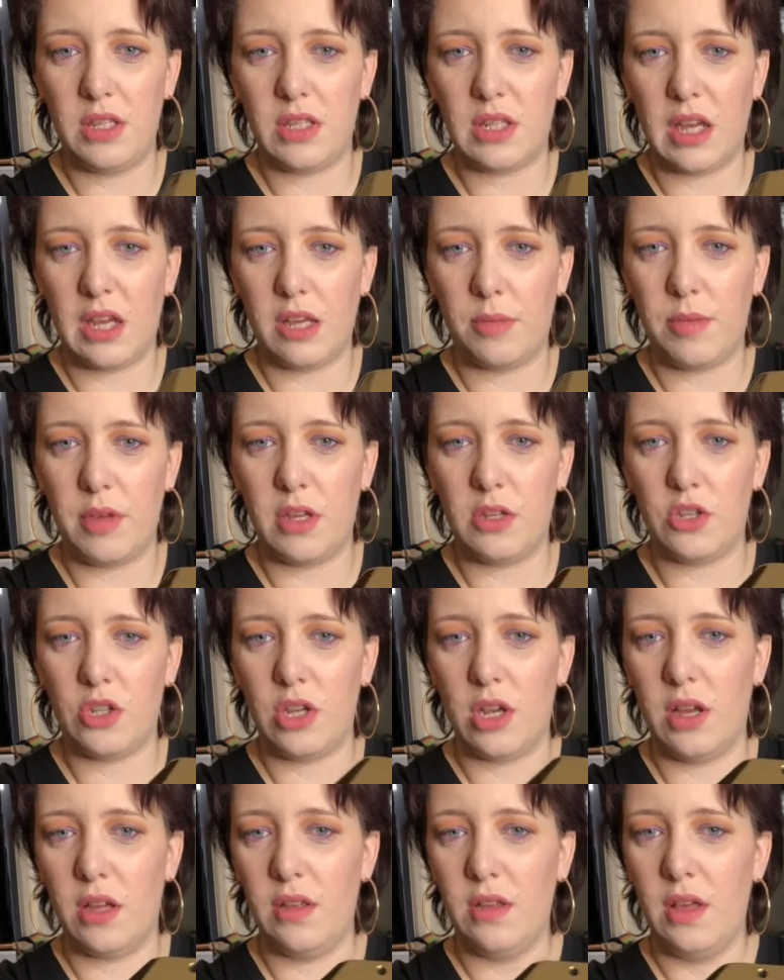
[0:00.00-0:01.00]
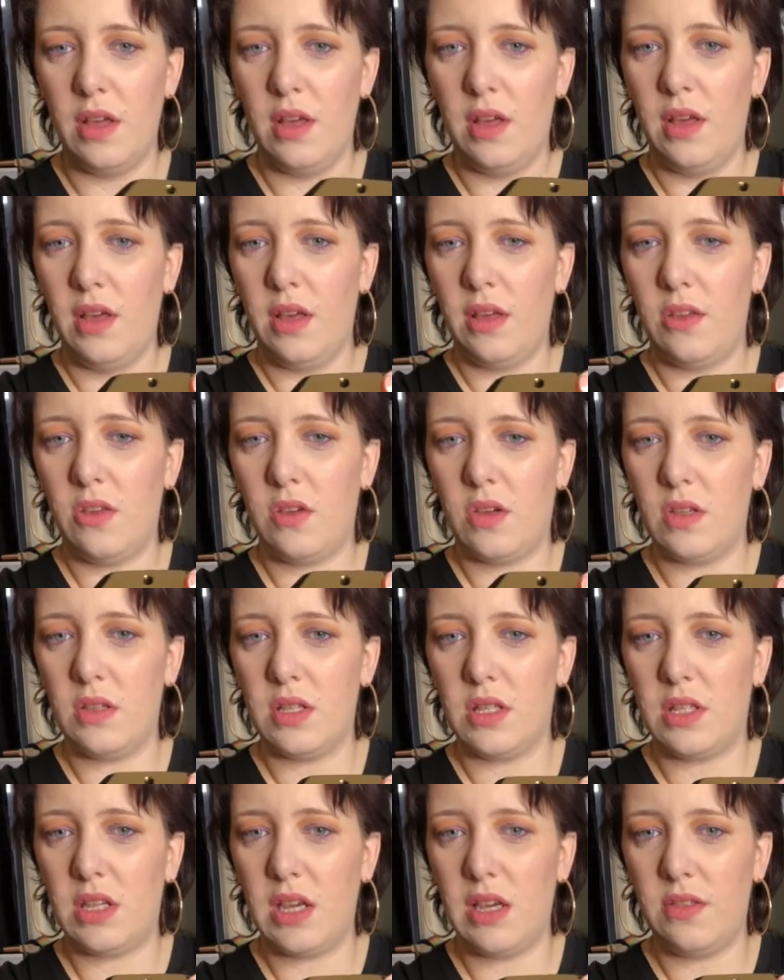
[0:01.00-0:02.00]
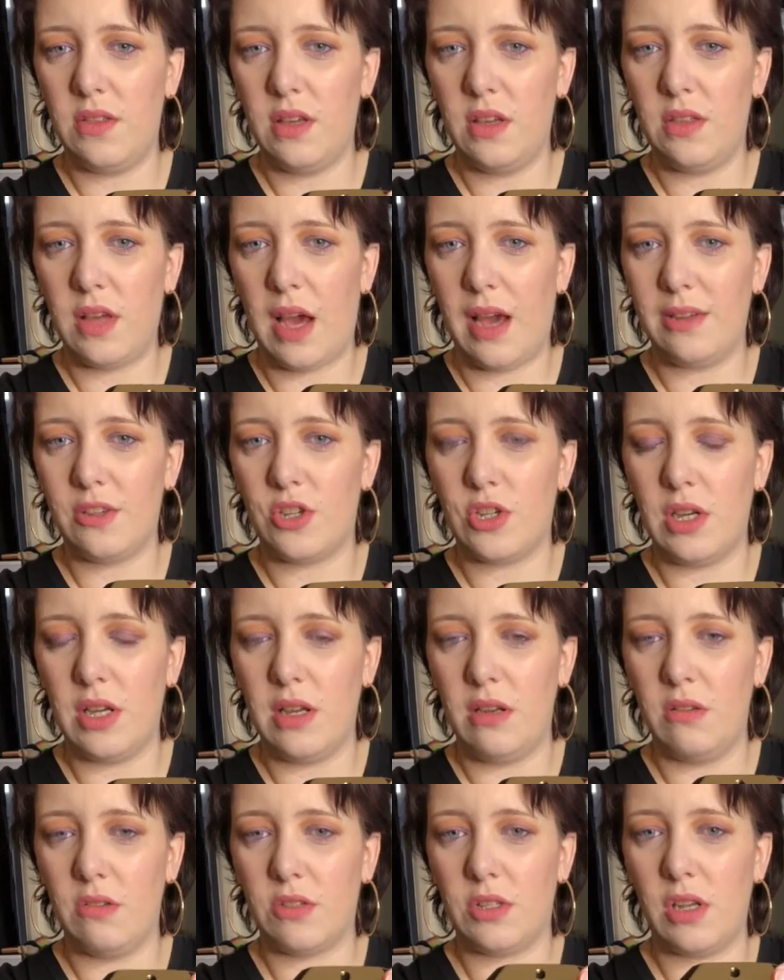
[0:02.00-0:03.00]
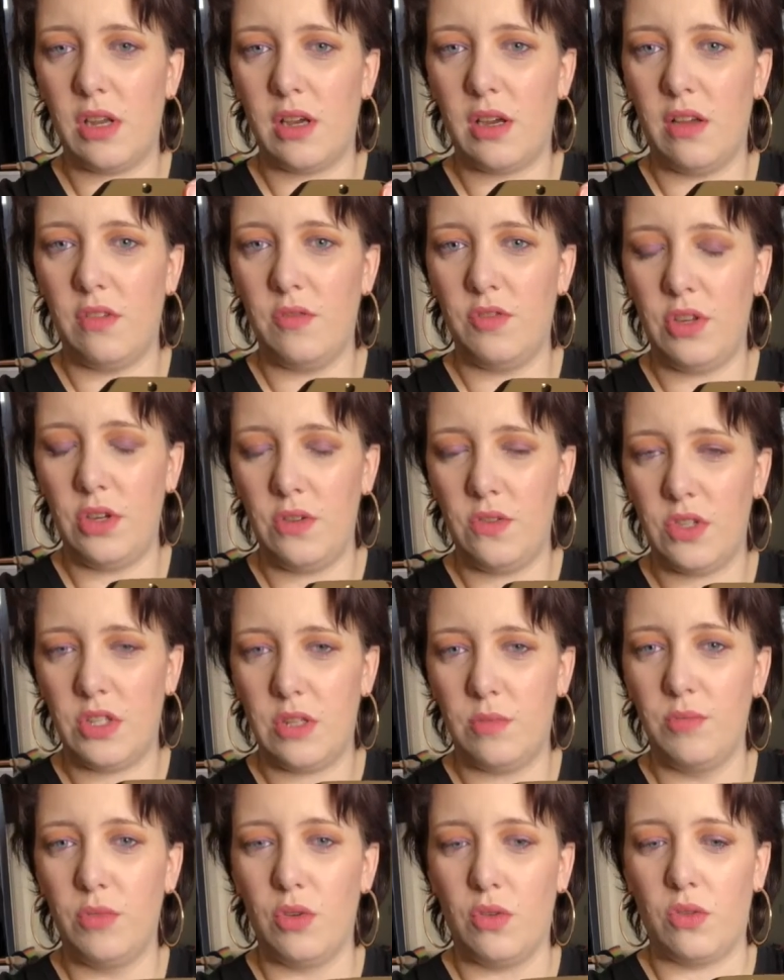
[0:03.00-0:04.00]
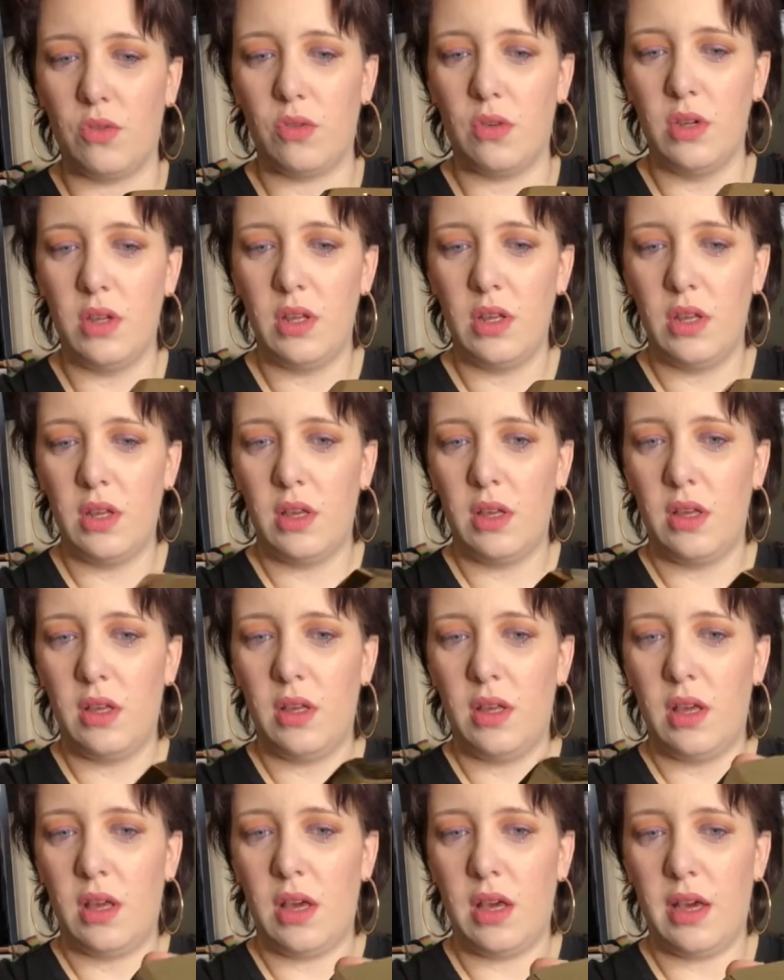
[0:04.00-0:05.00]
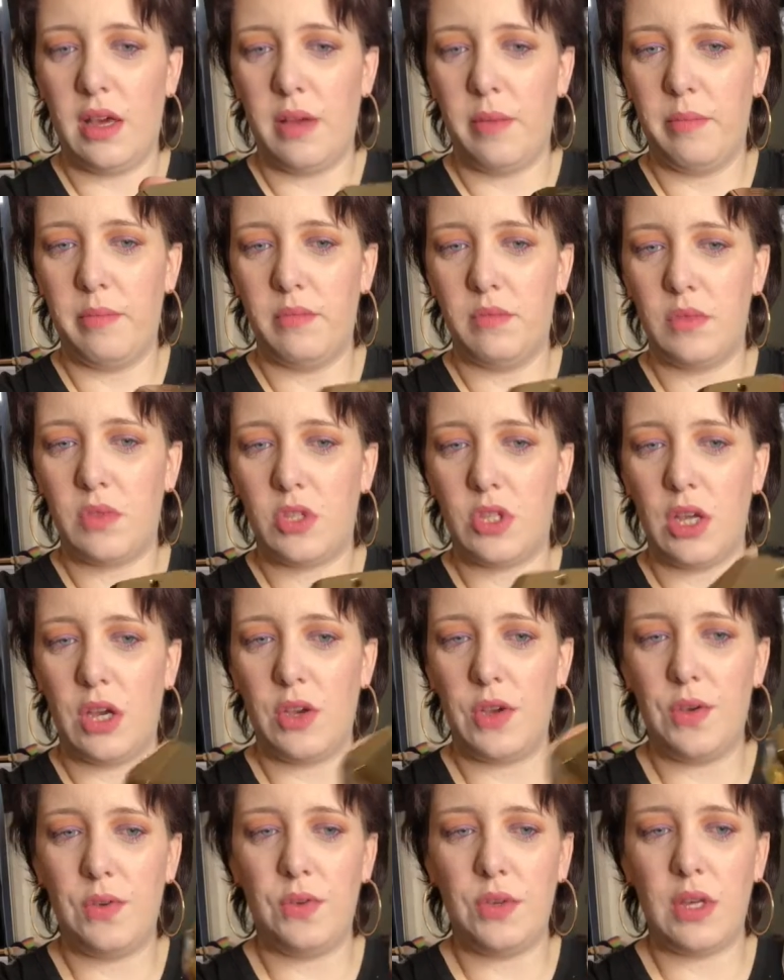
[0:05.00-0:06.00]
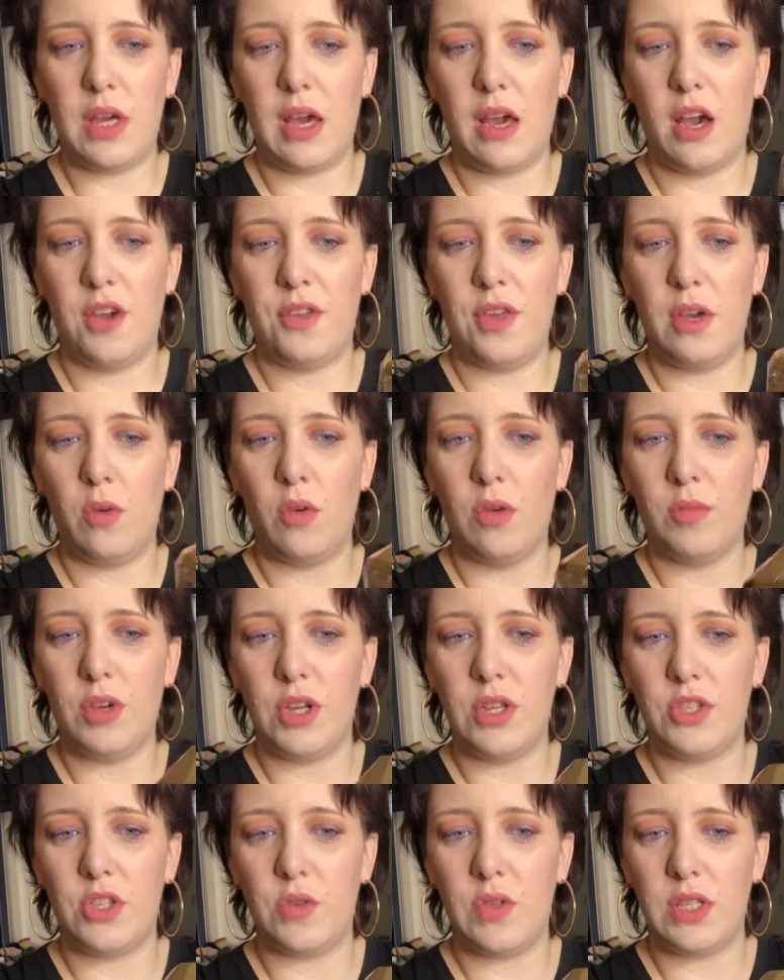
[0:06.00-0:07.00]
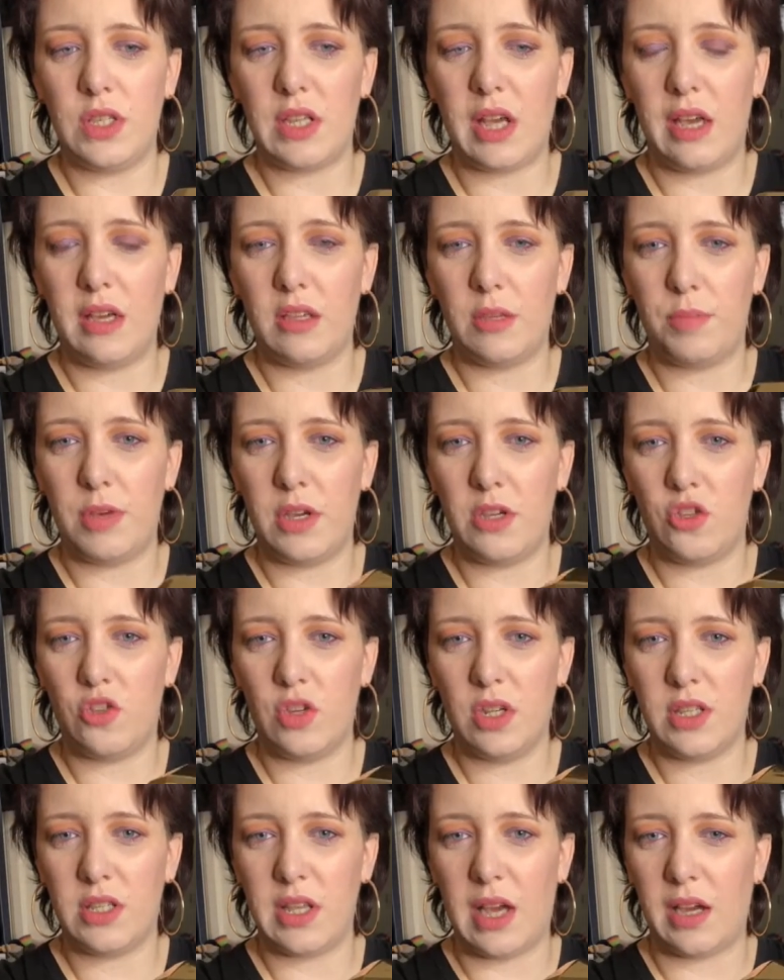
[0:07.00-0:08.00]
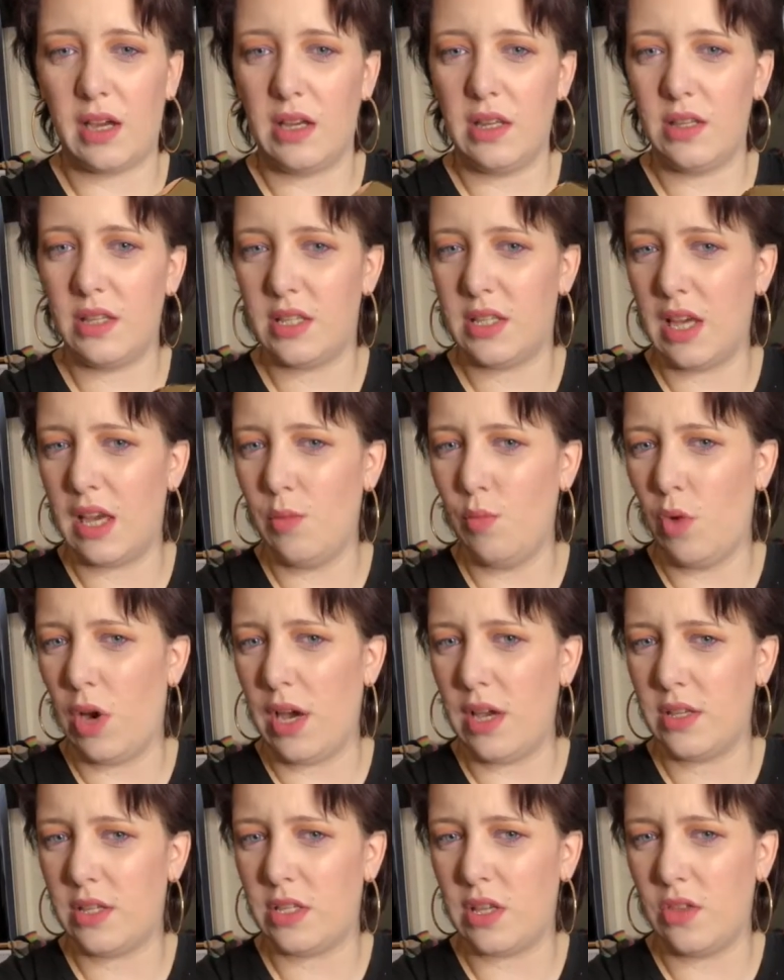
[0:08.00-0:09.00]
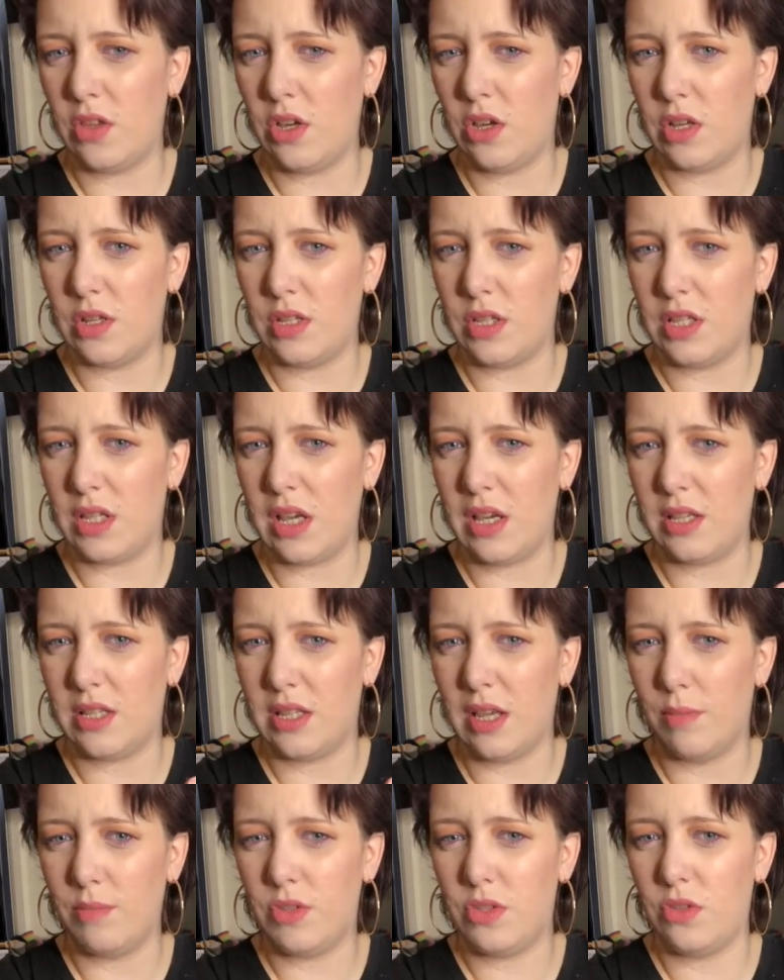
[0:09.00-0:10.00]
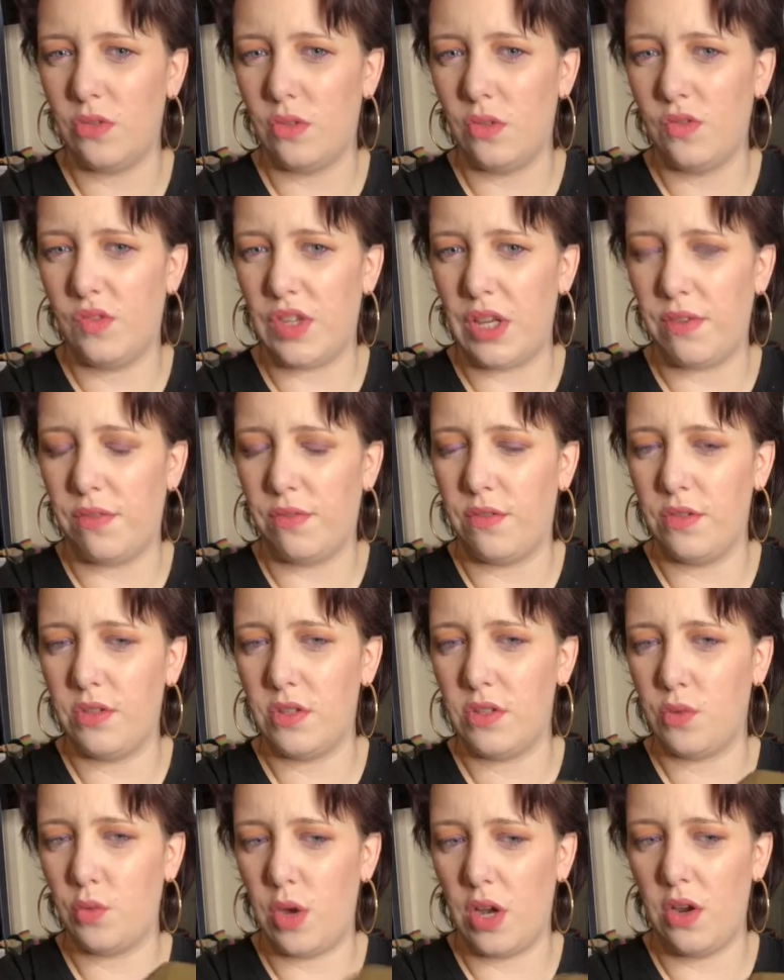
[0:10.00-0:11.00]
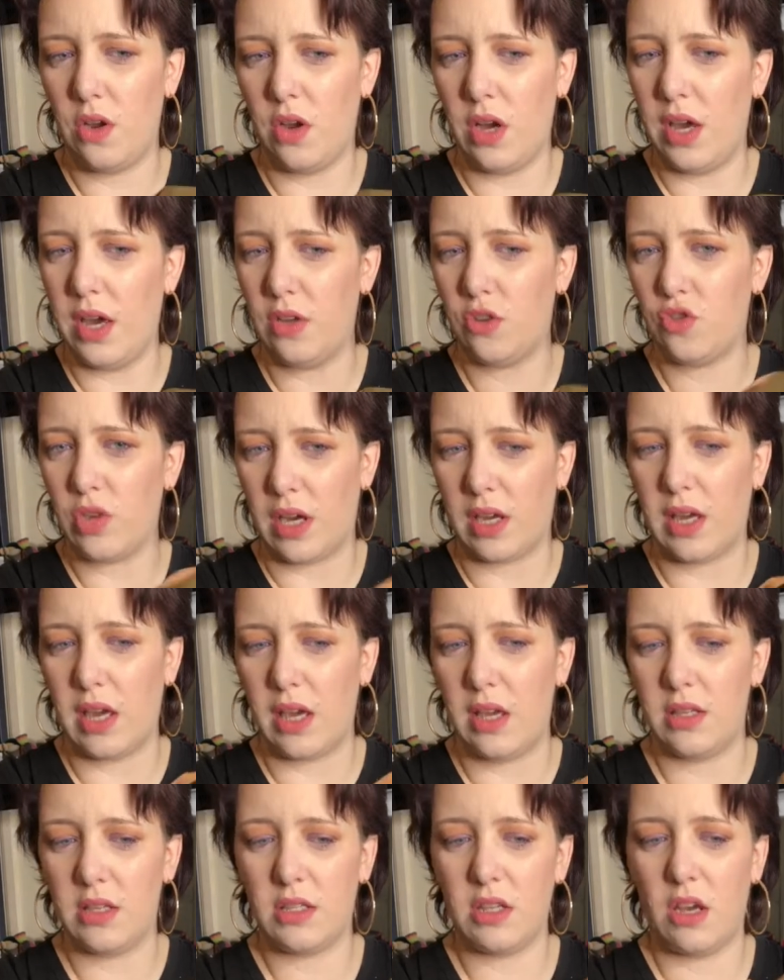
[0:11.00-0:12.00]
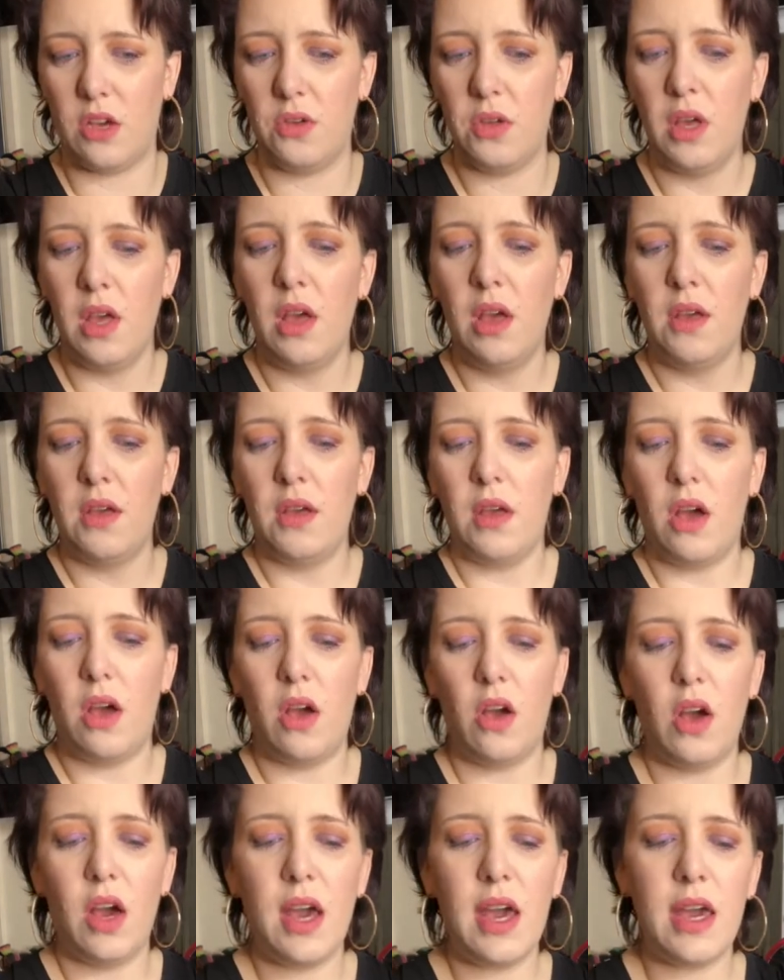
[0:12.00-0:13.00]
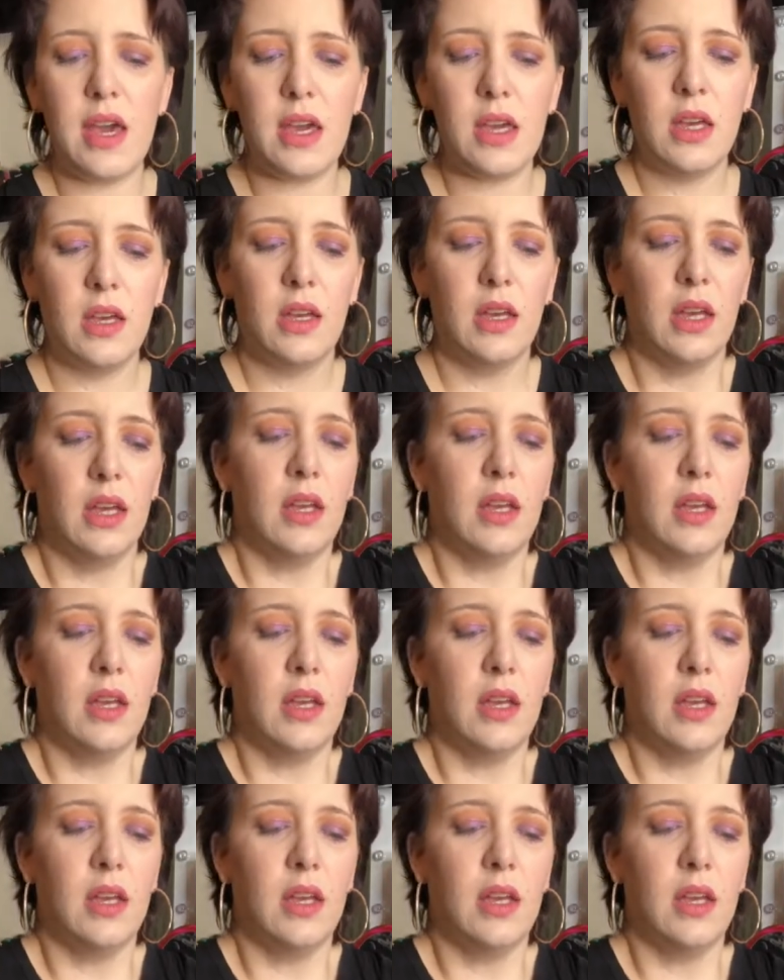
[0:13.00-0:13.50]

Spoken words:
to take a picture, you can see that actually it looks like I've used more. So yeah, I think what I'm going to do is take the picture exactly the same way so that you can see some sort of difference when I track it. So I